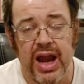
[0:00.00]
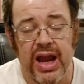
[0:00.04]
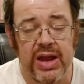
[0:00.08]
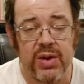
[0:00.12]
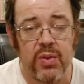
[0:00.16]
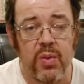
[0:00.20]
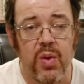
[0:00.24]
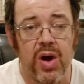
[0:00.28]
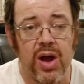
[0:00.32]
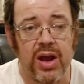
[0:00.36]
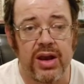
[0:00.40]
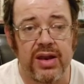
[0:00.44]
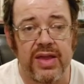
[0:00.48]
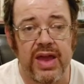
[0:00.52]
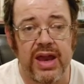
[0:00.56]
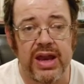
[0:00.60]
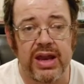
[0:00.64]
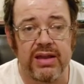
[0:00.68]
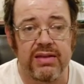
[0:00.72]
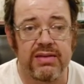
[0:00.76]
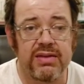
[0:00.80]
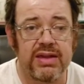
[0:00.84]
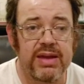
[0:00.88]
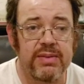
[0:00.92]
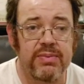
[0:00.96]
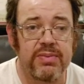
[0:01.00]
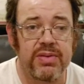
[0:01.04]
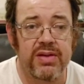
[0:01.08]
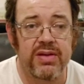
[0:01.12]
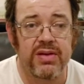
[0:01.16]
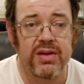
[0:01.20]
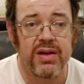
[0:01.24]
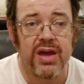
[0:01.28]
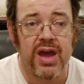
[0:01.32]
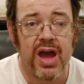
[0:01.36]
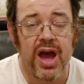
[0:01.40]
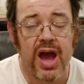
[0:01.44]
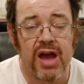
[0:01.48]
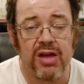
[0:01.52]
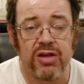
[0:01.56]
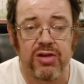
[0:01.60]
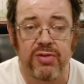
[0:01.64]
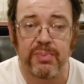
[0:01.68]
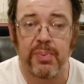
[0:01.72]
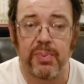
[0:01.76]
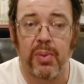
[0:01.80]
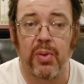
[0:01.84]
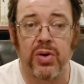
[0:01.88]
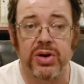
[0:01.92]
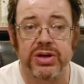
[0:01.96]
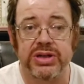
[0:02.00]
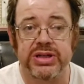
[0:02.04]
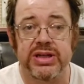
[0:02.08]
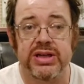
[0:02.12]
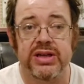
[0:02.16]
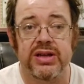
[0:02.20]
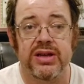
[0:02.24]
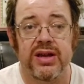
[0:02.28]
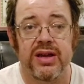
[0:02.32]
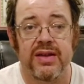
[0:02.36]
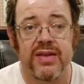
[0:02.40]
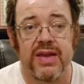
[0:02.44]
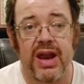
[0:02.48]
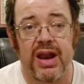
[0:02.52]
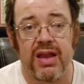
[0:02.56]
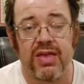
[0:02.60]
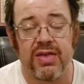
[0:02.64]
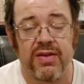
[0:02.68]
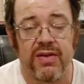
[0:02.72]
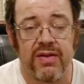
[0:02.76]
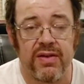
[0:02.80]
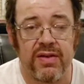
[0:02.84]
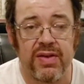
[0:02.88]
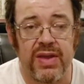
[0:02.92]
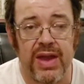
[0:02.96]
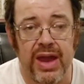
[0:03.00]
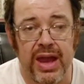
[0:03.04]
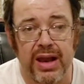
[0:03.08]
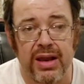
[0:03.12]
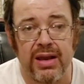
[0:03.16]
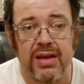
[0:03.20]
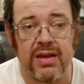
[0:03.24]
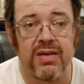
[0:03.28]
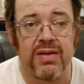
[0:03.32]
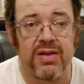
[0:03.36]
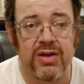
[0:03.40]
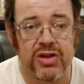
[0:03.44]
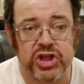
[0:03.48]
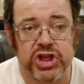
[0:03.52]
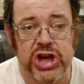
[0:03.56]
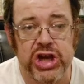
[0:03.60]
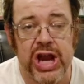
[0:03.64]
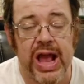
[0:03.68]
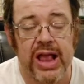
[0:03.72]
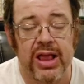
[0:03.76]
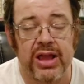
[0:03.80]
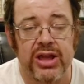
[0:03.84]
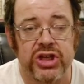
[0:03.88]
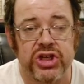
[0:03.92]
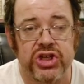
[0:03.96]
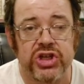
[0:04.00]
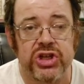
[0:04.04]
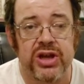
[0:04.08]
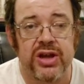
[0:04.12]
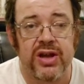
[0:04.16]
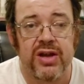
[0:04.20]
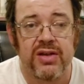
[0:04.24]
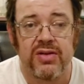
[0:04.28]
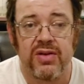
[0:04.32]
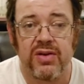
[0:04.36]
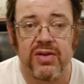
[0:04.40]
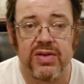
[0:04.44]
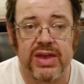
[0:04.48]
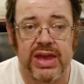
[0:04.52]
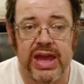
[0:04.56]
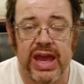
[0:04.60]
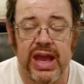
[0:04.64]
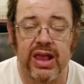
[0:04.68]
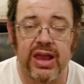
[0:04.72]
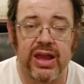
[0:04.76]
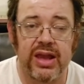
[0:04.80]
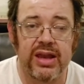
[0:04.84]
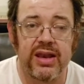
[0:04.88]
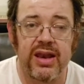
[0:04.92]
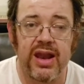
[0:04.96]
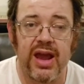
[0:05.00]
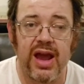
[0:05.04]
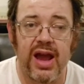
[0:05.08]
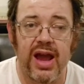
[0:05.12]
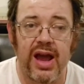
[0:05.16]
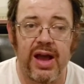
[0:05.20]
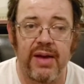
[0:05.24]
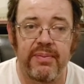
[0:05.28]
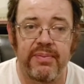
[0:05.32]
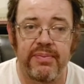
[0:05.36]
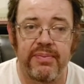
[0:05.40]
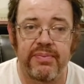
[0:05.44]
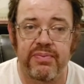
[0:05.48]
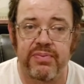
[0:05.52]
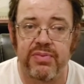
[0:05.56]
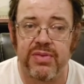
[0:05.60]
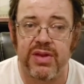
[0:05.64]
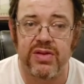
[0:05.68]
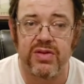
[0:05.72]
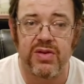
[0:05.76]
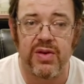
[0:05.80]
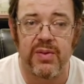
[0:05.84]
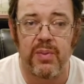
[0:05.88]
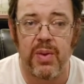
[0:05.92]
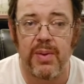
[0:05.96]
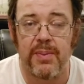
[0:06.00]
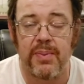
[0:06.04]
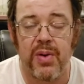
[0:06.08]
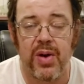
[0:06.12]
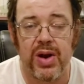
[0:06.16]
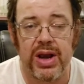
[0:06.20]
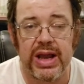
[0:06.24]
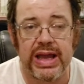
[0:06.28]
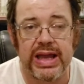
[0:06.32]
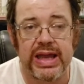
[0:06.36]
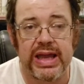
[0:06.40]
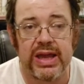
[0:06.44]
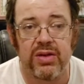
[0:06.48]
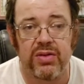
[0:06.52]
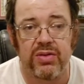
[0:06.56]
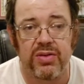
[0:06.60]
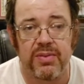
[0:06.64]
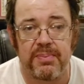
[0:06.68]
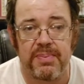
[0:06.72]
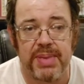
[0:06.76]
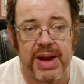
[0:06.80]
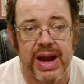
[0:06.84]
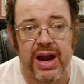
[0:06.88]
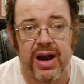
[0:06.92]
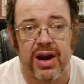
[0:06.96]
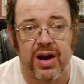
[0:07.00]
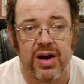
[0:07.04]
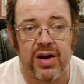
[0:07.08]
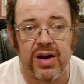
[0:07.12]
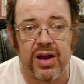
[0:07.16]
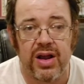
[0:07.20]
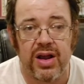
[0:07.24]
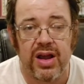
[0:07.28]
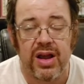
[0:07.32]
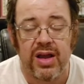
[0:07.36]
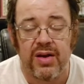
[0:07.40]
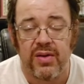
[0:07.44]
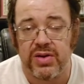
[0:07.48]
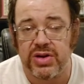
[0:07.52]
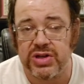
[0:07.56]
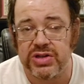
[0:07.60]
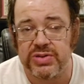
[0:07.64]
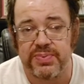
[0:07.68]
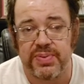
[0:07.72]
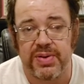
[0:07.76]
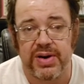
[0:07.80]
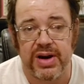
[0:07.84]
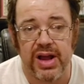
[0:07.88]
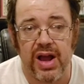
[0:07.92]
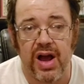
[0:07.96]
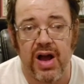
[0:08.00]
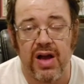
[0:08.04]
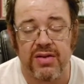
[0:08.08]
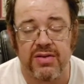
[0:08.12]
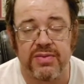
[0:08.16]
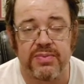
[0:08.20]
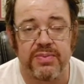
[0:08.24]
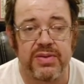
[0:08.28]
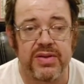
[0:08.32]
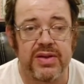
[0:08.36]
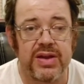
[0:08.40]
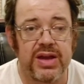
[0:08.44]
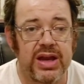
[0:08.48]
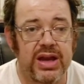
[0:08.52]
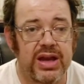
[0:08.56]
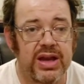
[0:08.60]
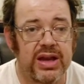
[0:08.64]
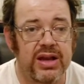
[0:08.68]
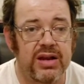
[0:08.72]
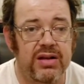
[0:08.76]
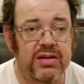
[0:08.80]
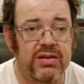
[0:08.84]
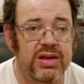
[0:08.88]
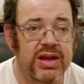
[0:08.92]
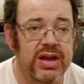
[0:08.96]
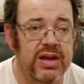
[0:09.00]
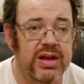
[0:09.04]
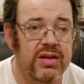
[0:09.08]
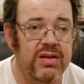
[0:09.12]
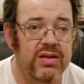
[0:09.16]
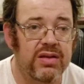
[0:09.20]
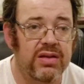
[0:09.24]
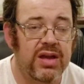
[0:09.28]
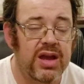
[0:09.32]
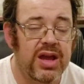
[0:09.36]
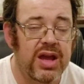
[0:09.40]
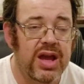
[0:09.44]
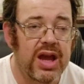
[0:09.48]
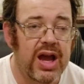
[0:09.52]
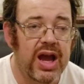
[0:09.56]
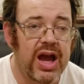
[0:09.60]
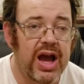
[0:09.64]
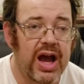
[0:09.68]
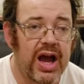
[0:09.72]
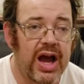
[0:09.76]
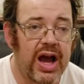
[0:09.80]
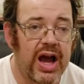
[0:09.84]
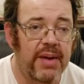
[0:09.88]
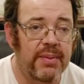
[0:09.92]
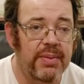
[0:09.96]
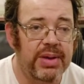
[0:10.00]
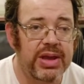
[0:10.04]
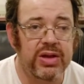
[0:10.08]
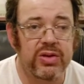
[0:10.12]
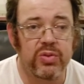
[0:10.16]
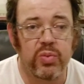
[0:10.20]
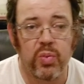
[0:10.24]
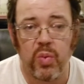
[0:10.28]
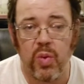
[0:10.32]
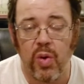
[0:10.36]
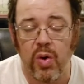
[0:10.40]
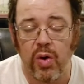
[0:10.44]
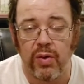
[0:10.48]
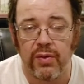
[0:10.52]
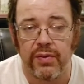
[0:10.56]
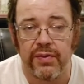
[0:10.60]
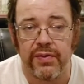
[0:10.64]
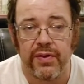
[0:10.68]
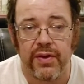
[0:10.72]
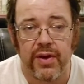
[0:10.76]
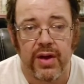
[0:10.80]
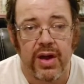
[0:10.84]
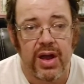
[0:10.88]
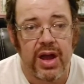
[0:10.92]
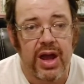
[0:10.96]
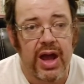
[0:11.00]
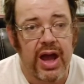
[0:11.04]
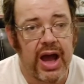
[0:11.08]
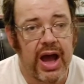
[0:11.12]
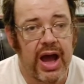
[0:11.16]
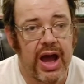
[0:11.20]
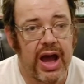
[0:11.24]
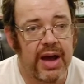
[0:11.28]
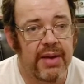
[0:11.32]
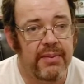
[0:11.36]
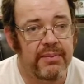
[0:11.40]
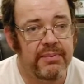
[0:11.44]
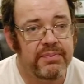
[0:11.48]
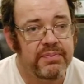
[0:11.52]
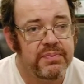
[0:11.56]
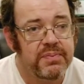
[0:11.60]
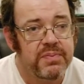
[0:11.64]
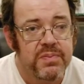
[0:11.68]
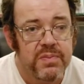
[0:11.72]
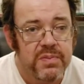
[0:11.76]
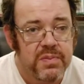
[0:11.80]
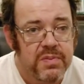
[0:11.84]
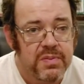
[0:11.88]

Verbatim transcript: anyone that he deems a sport that it's that it's a challenge. So it's killing. Um, so at one point, it kills a bear, which is a pretty awesome scene. It'll kill um, it killed wolf. Um,